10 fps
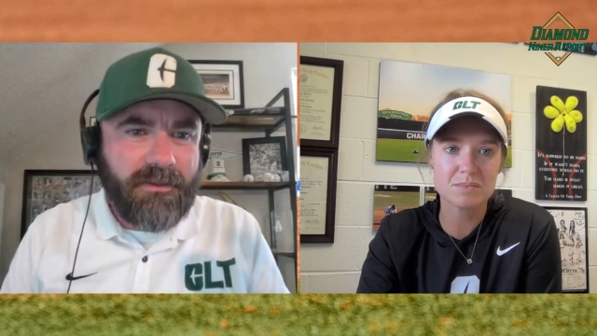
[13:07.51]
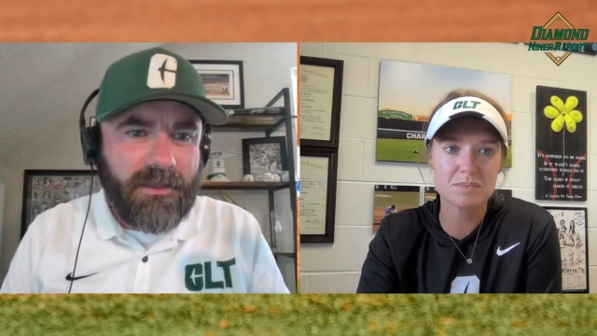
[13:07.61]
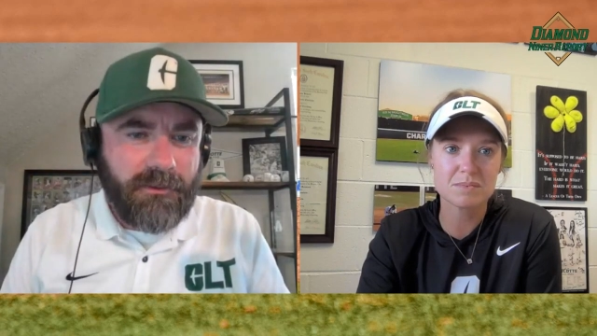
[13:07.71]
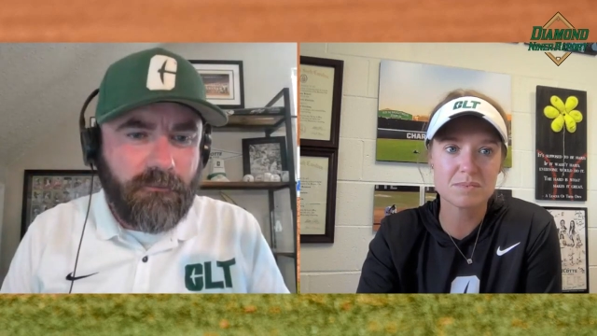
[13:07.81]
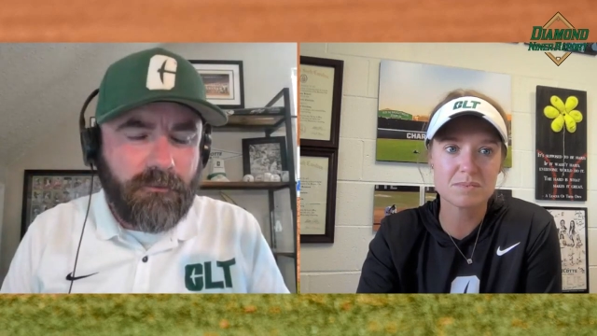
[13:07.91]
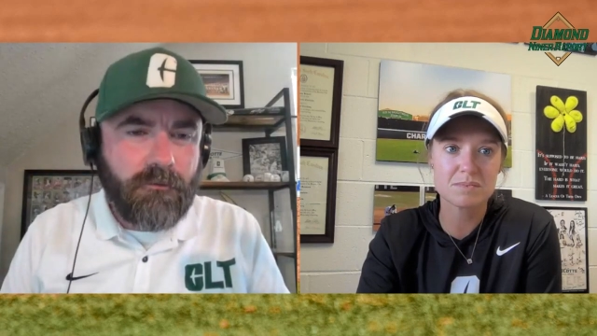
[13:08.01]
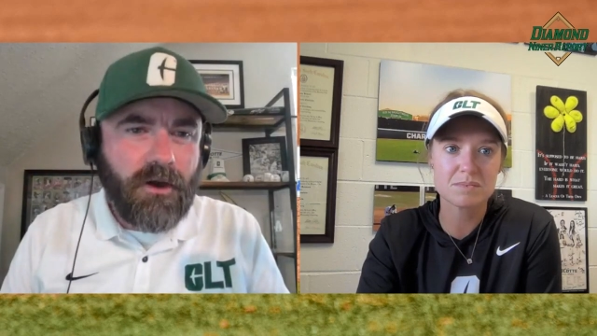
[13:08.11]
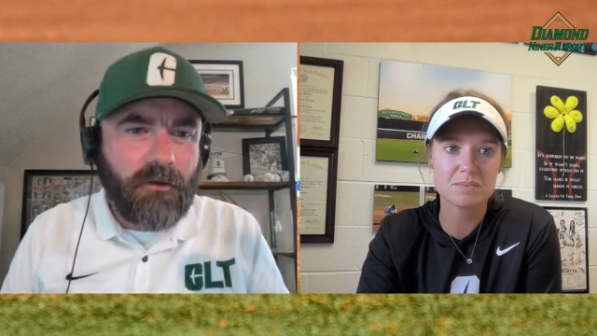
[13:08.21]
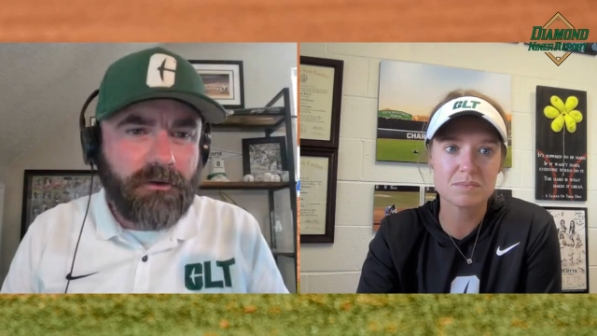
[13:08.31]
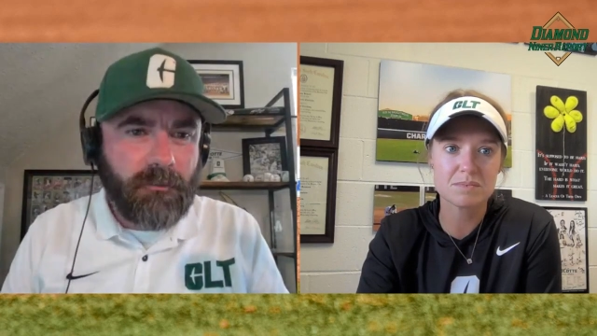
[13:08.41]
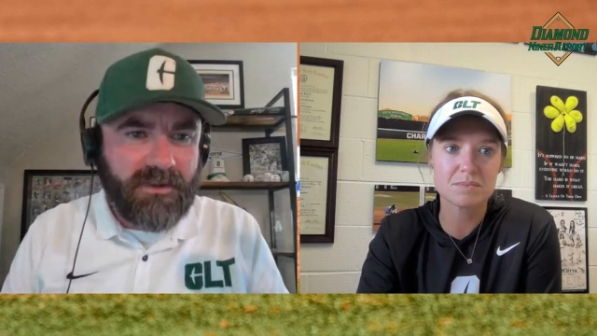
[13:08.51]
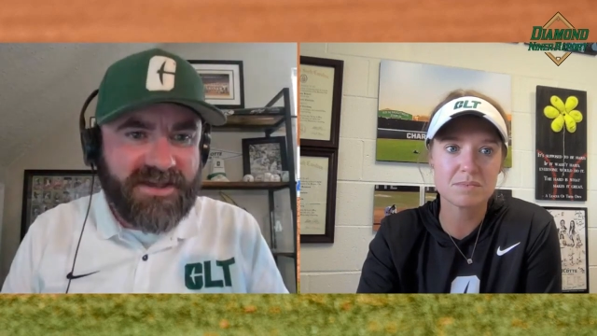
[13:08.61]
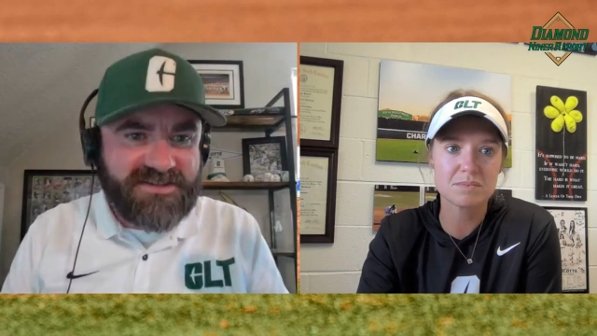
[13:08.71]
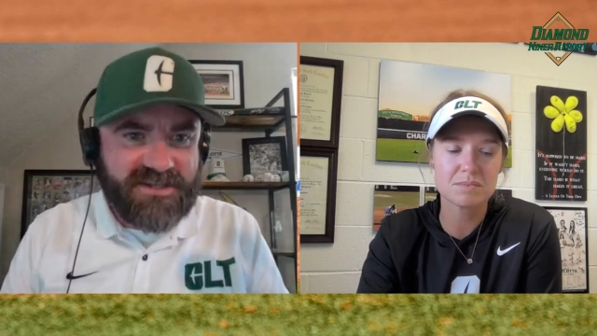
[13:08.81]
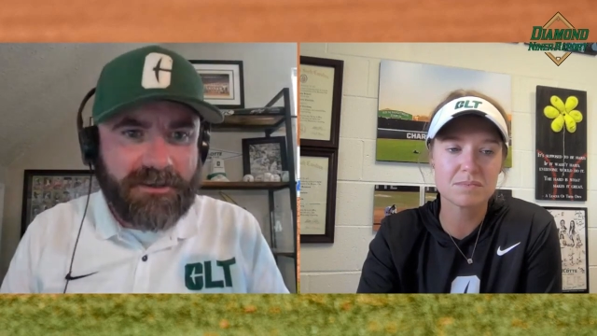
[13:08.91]
Speaker 1: it, I, you you called it a
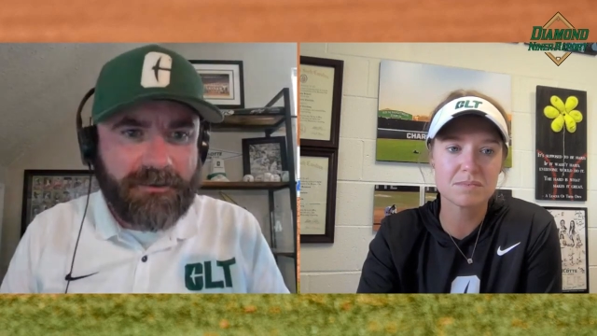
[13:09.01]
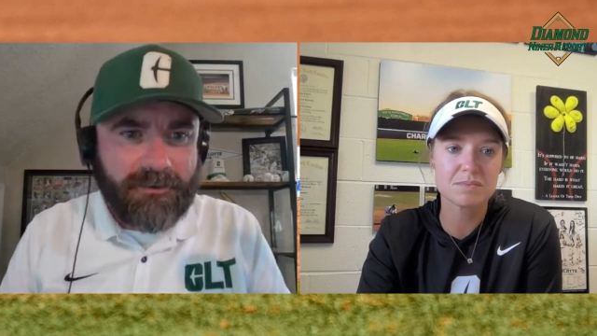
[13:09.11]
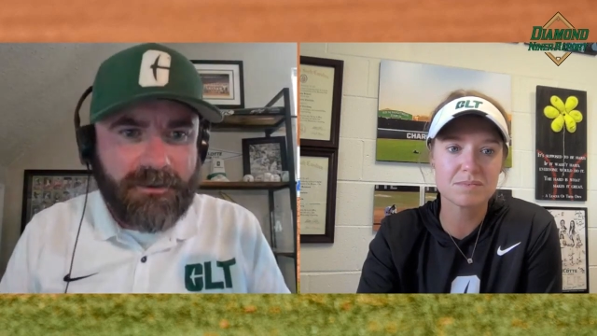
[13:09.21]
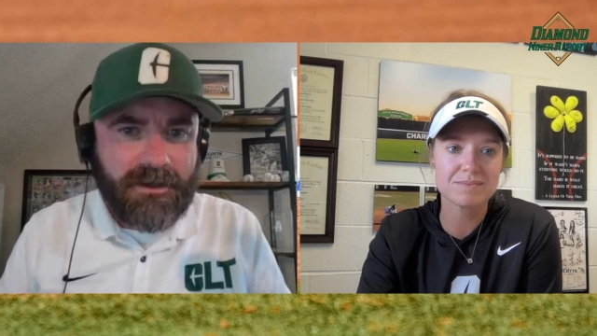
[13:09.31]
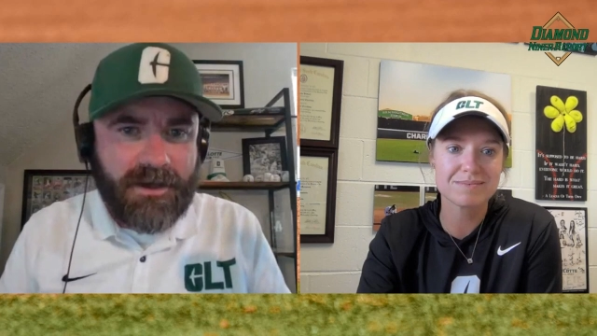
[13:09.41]
blessing